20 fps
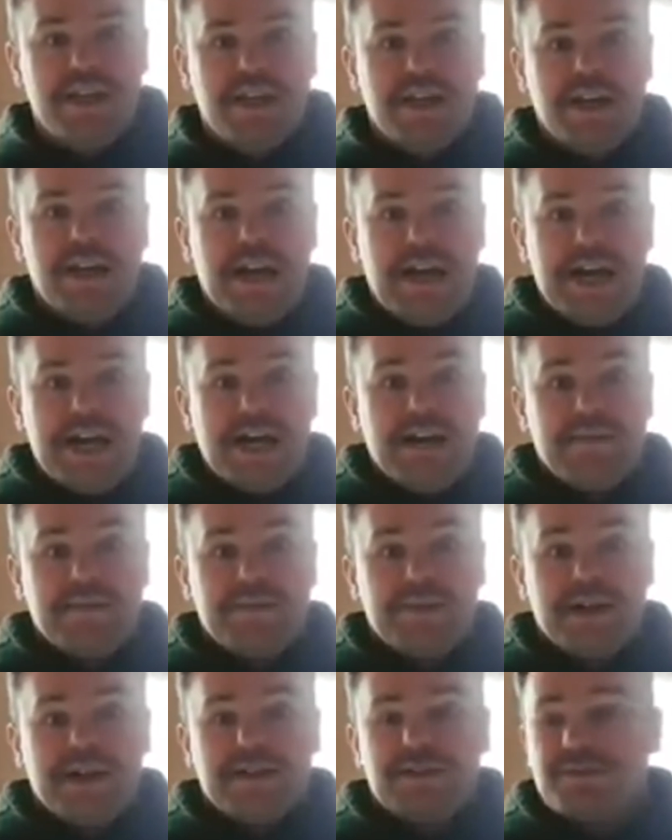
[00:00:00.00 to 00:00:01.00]

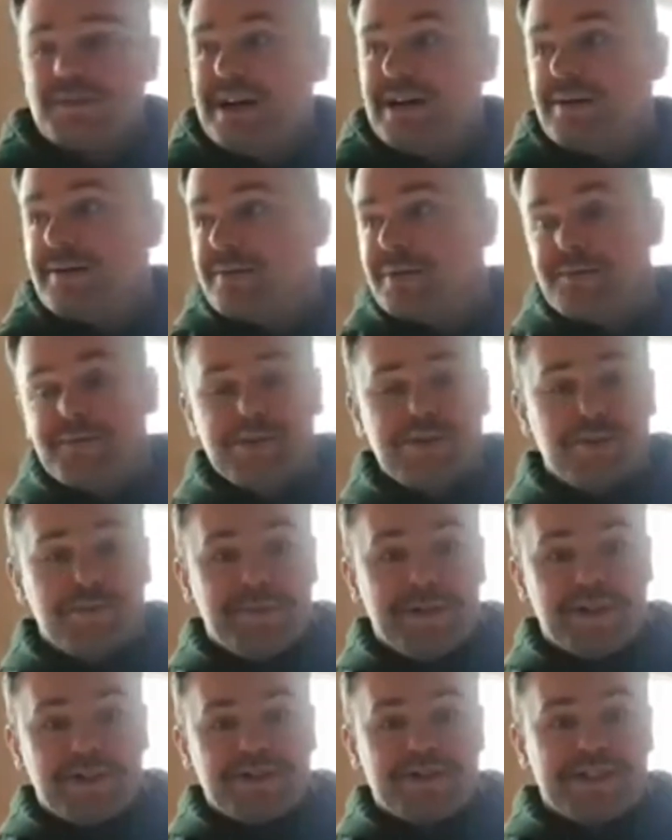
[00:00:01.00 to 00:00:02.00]
As well, we'll be
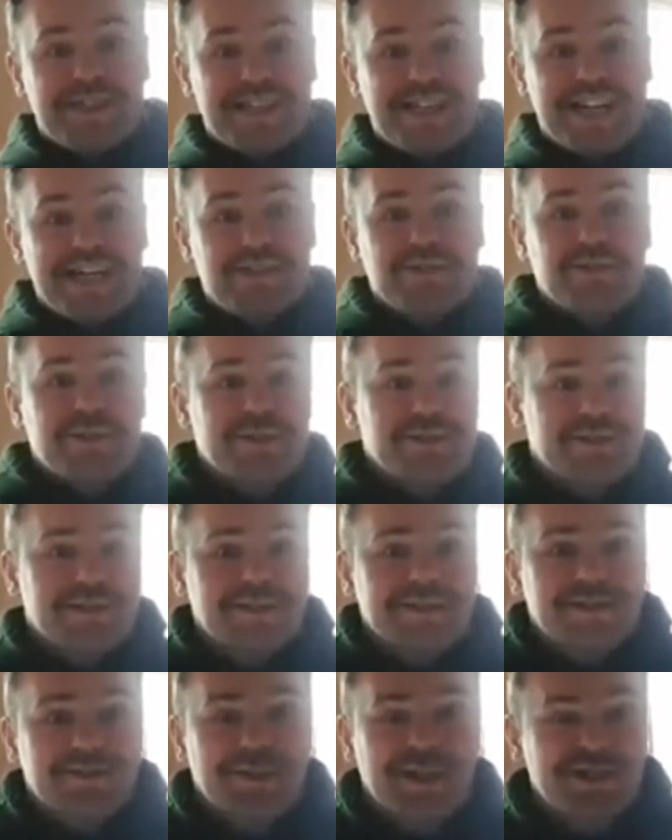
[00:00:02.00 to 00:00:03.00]
jumping on to the next one
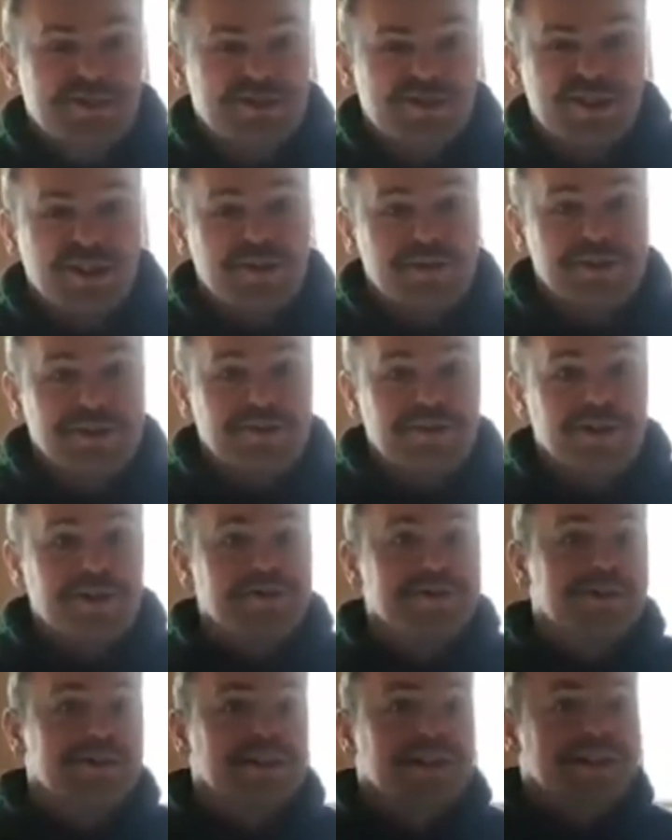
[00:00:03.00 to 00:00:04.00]
as well, just over the
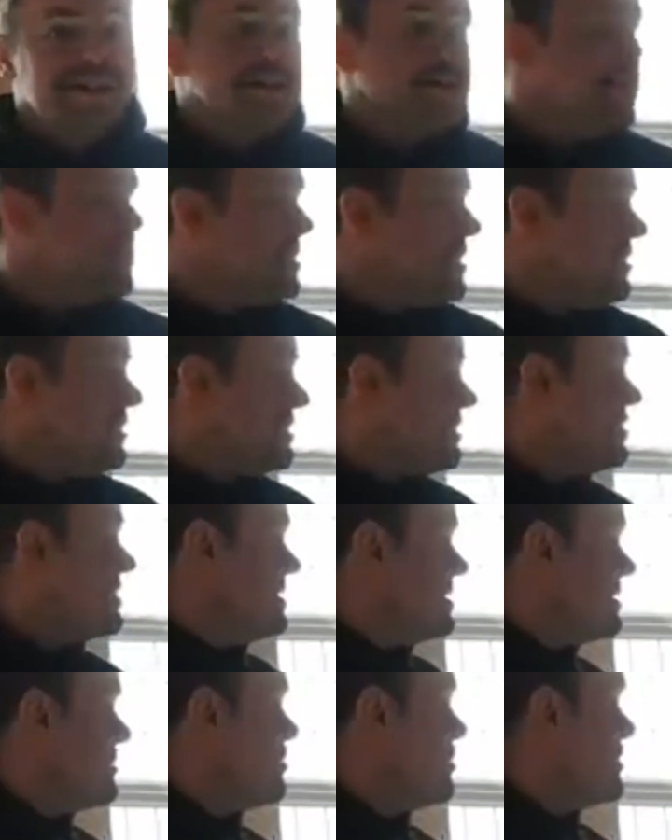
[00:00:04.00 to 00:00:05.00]
road. So it's
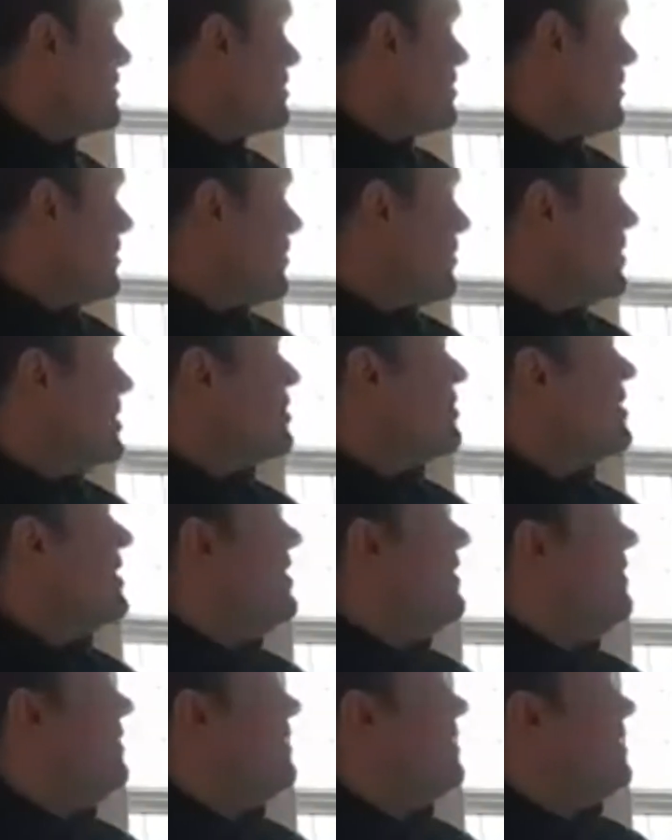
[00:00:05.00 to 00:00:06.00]
a sort of
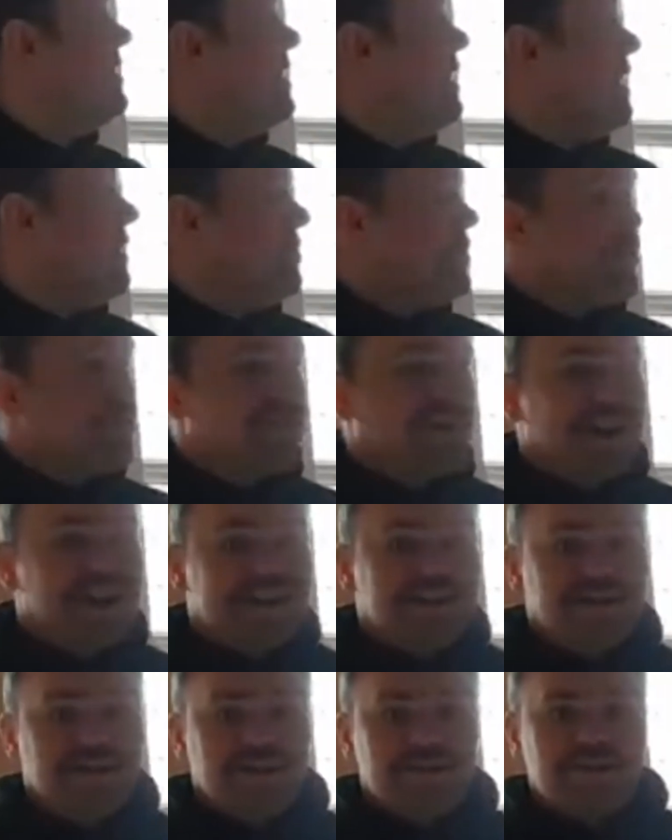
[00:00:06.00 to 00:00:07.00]
win-win. We've
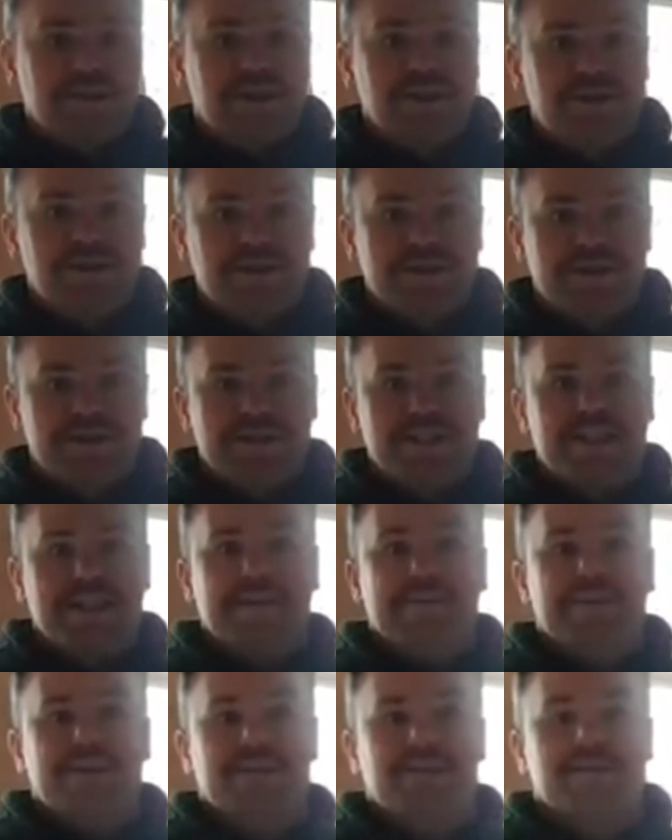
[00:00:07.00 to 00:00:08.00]
really sort of glued as a
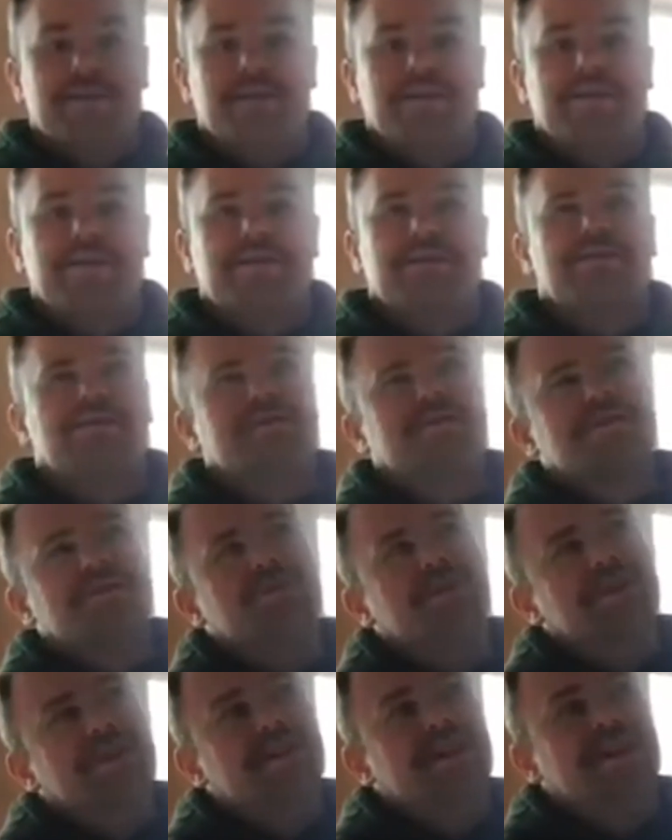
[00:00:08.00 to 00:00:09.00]
team and, what's the
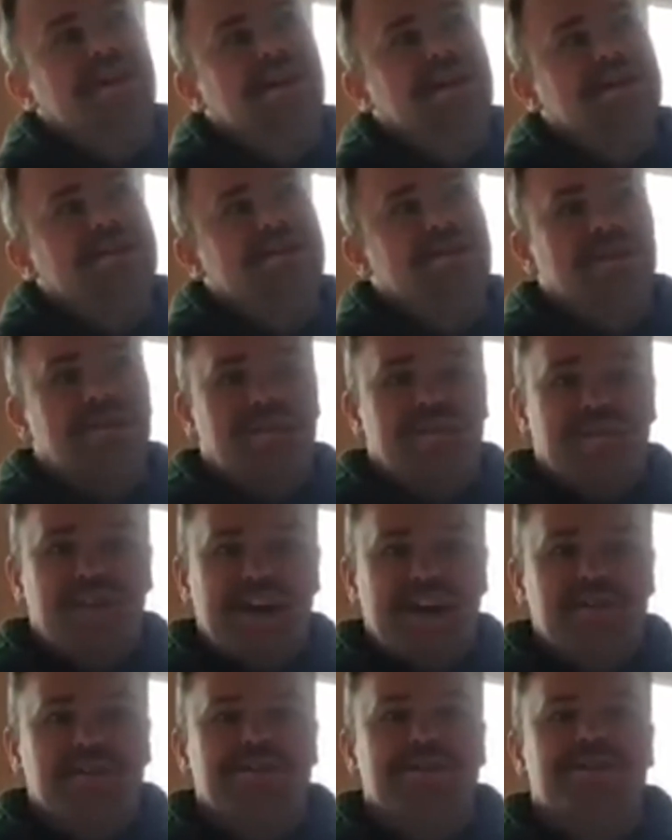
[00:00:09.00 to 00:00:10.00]
word, sort of
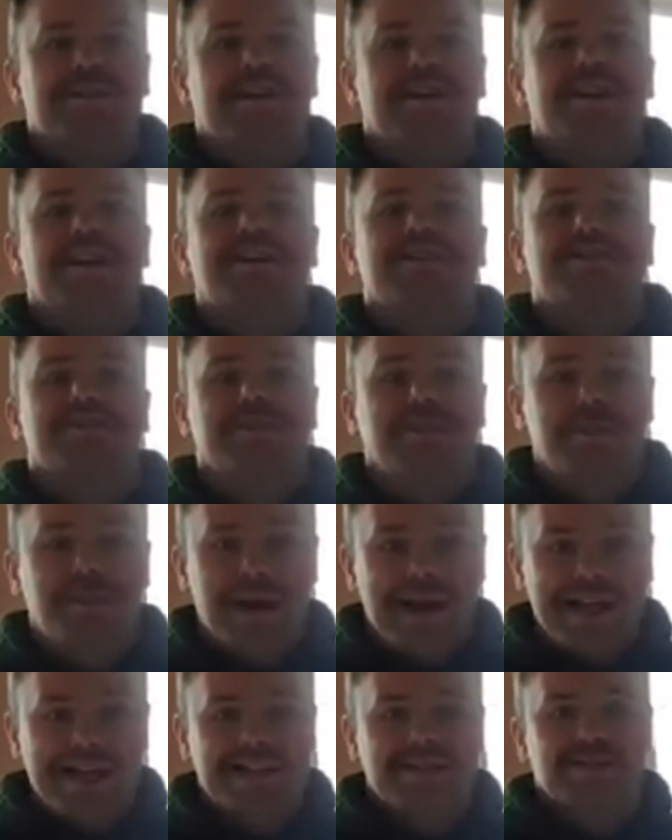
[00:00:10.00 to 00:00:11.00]
found our sort of
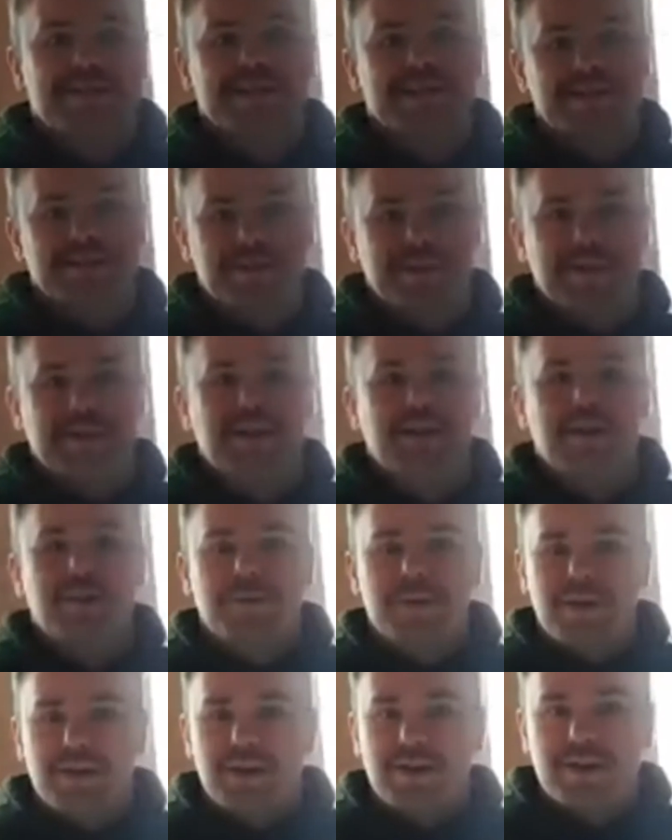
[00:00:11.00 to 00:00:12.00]
pace with this one.
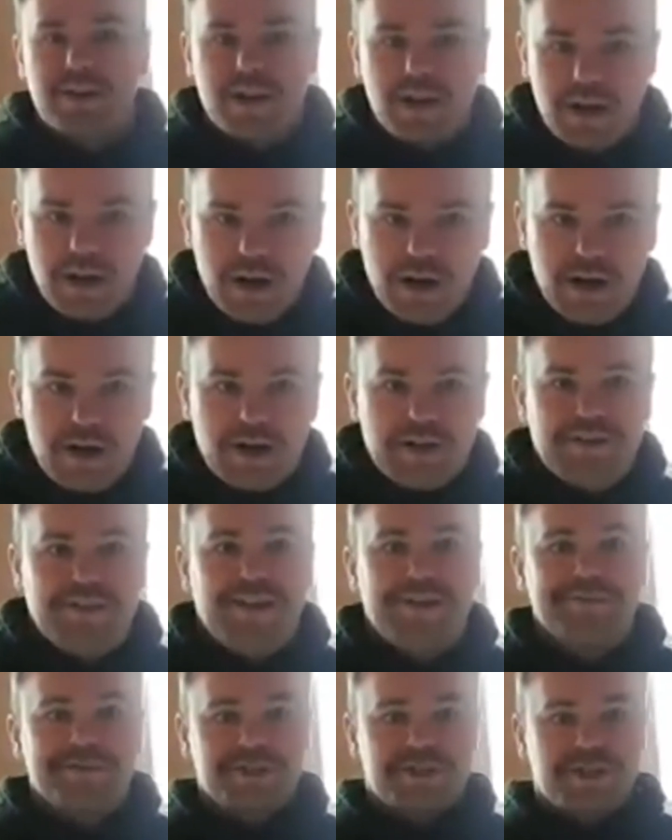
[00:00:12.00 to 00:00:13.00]
We learnt a lot off
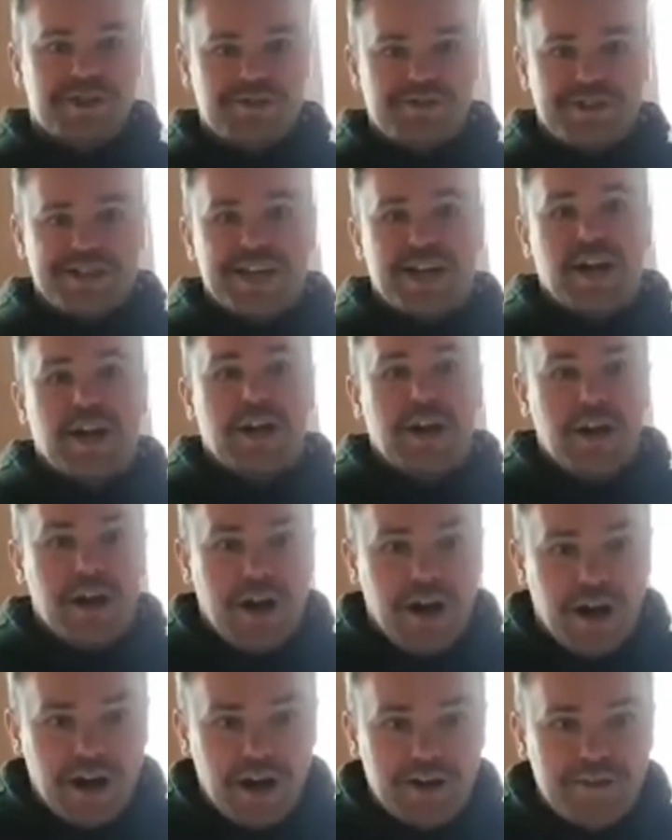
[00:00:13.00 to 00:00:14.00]
Moseley, a
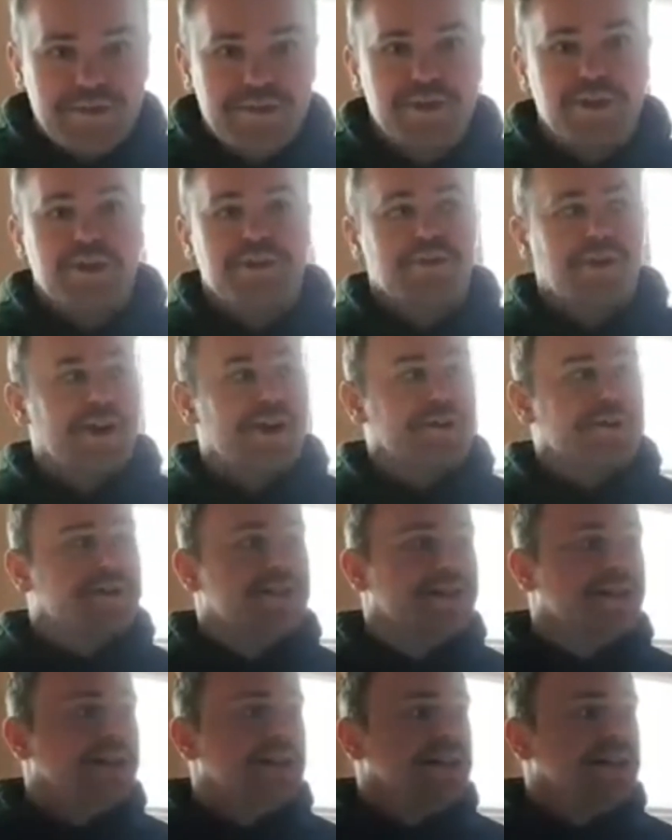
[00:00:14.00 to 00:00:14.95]
lot off York Road.